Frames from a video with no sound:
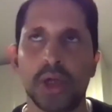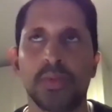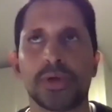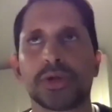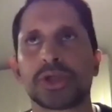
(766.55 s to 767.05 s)

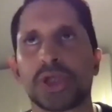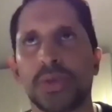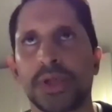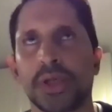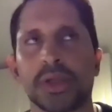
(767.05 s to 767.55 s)
But
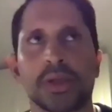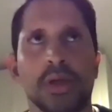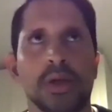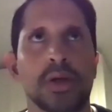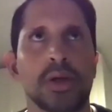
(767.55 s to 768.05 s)
something
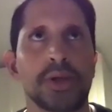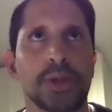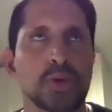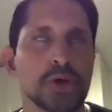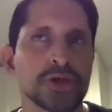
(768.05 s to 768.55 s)
that
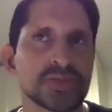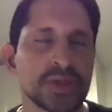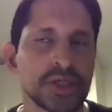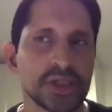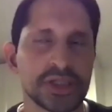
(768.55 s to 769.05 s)
worries
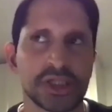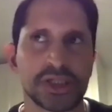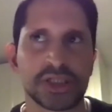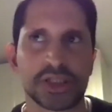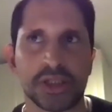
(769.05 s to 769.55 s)
me is
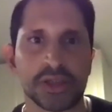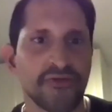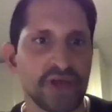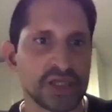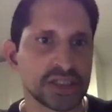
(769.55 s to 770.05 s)
his
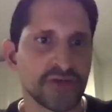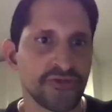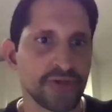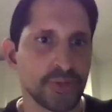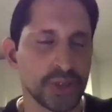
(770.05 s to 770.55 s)
defensive
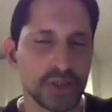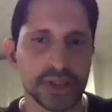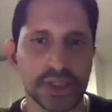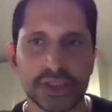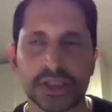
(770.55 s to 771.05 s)

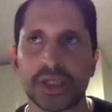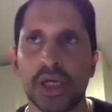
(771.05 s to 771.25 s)
abilities.